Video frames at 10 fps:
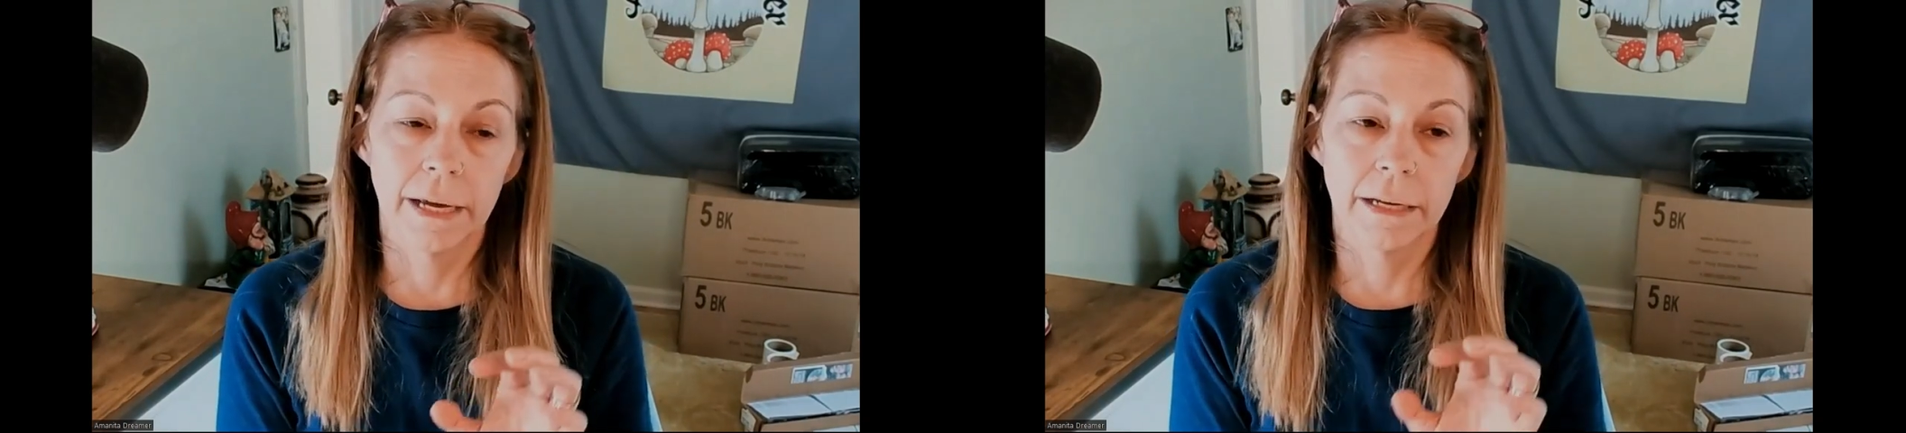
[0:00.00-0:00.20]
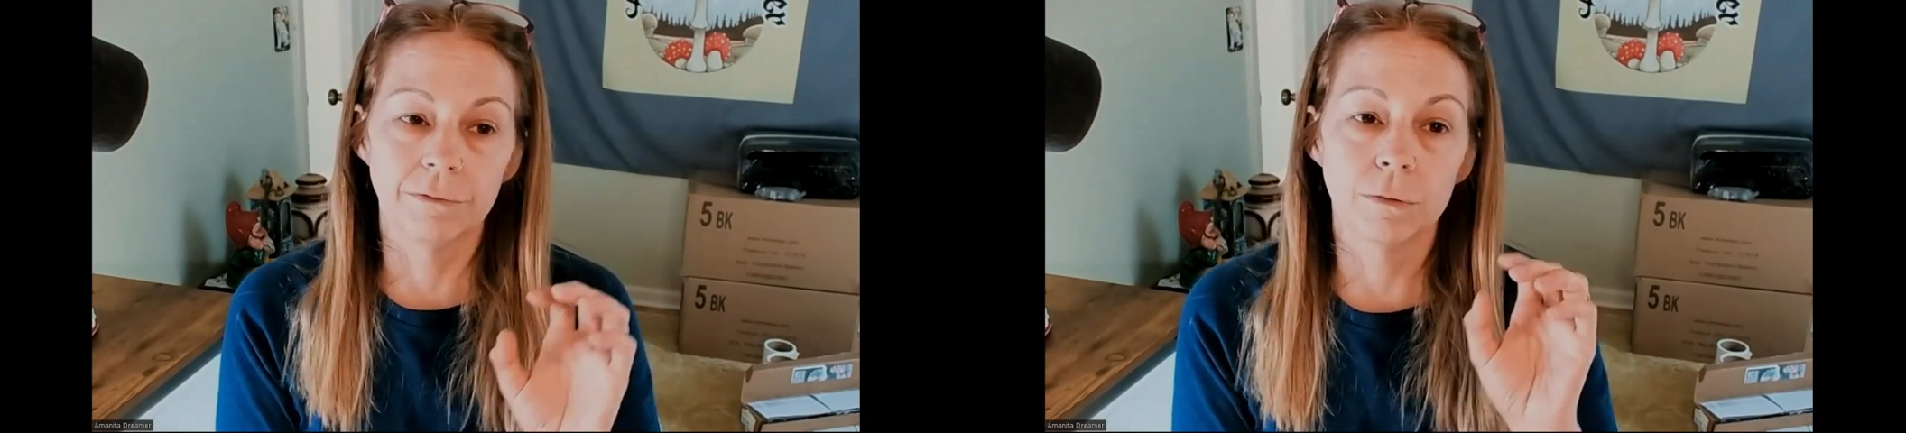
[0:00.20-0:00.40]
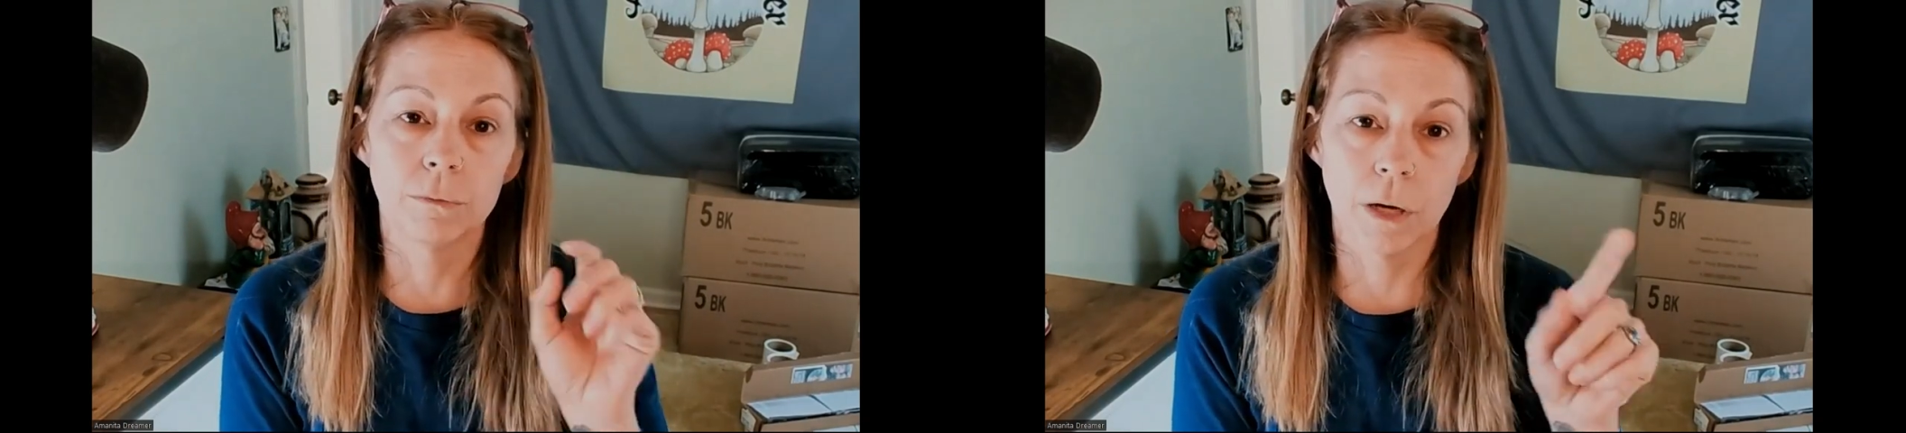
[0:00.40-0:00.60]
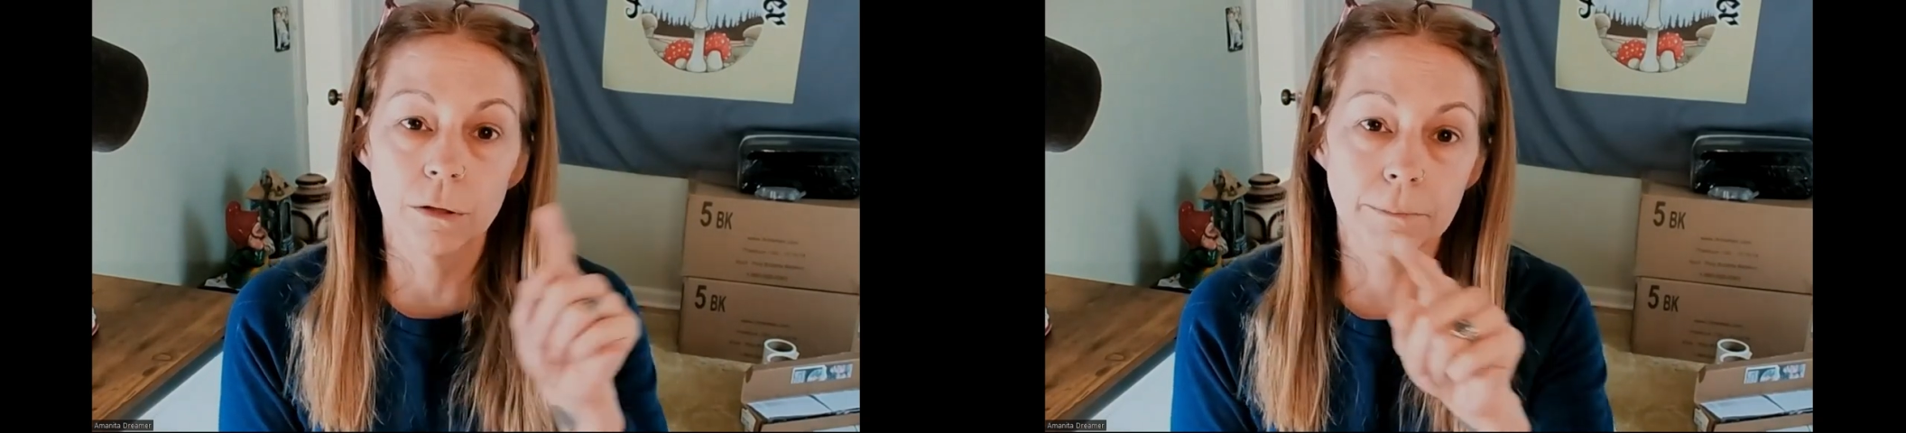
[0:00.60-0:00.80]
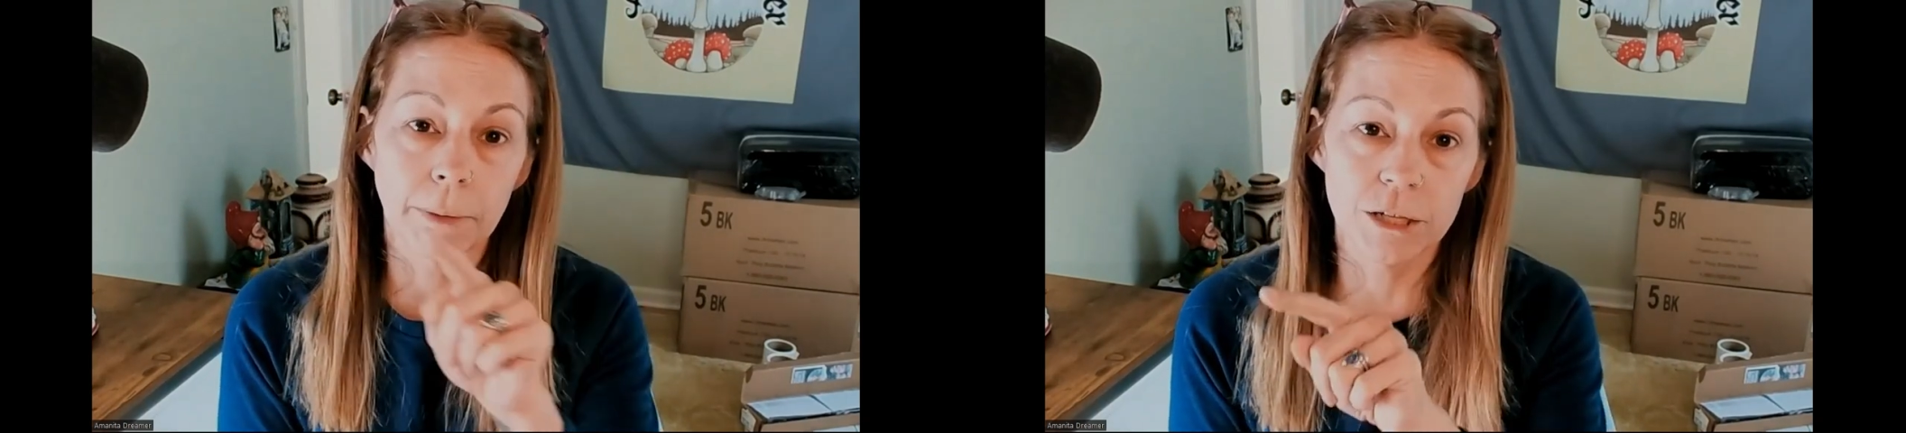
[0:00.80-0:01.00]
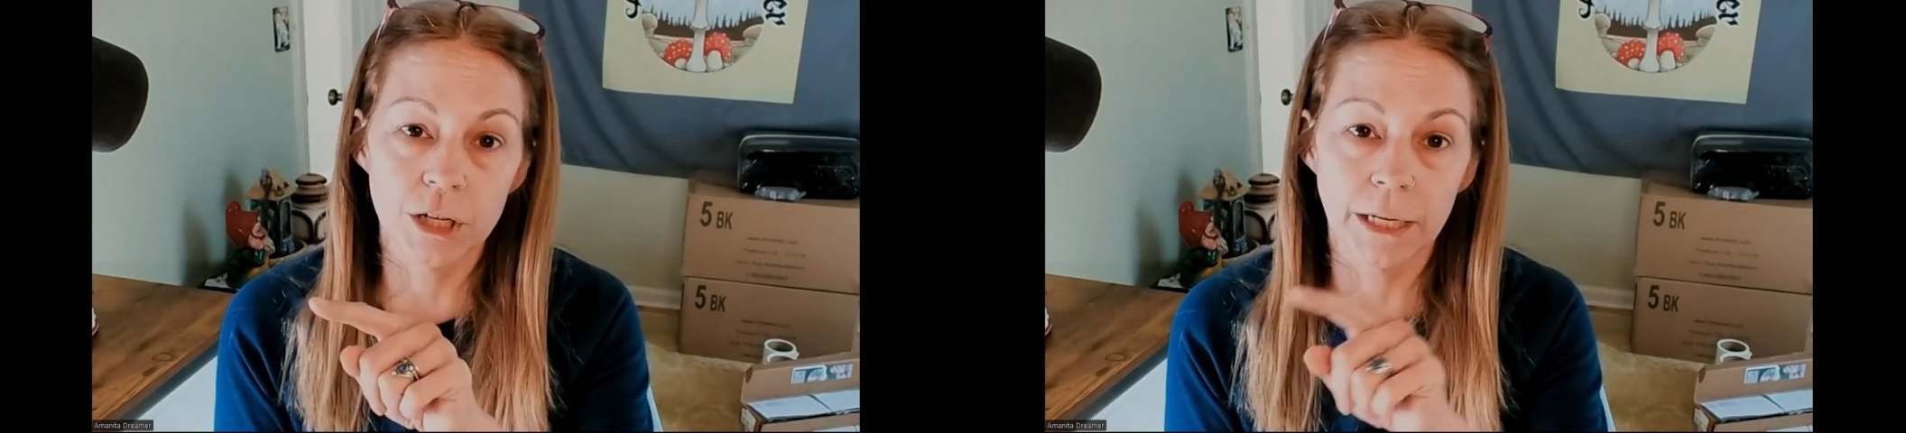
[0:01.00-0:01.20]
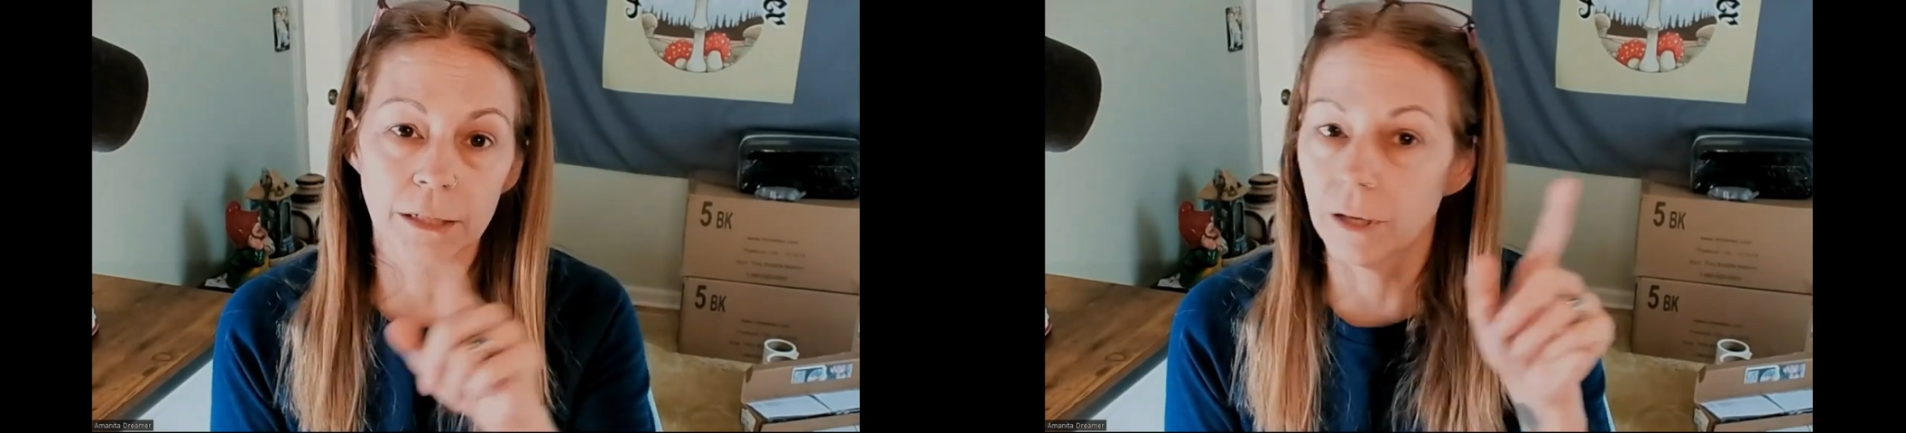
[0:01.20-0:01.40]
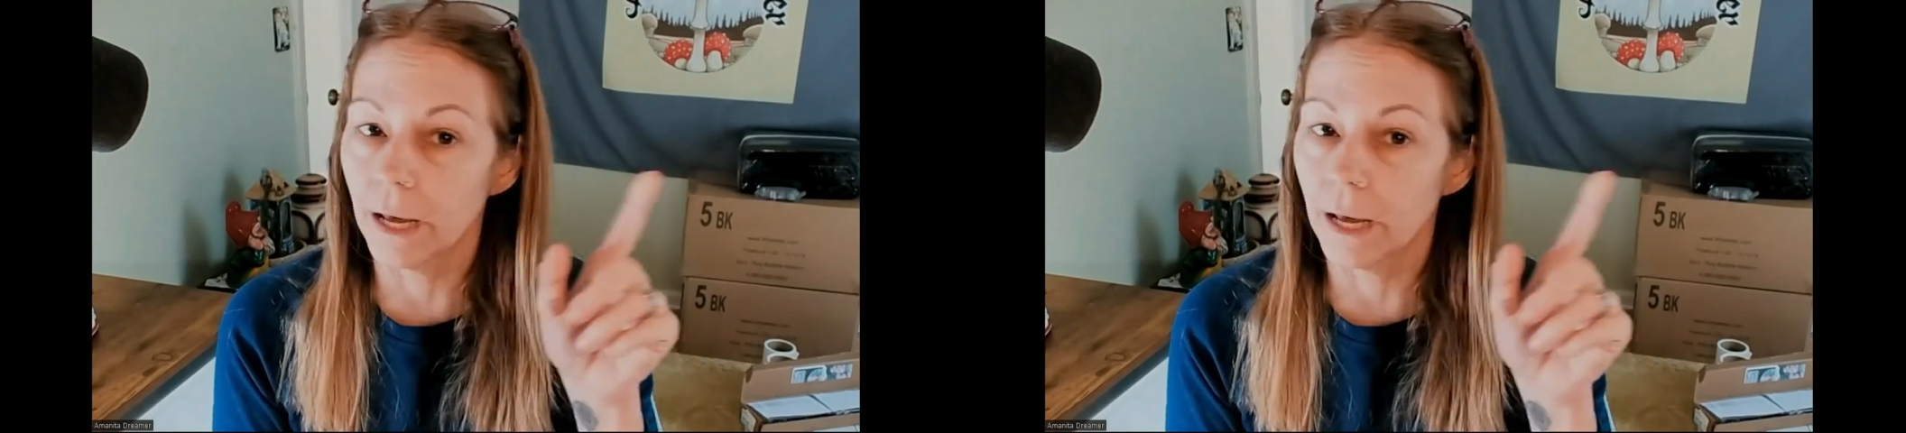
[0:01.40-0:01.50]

And if you go to my channel,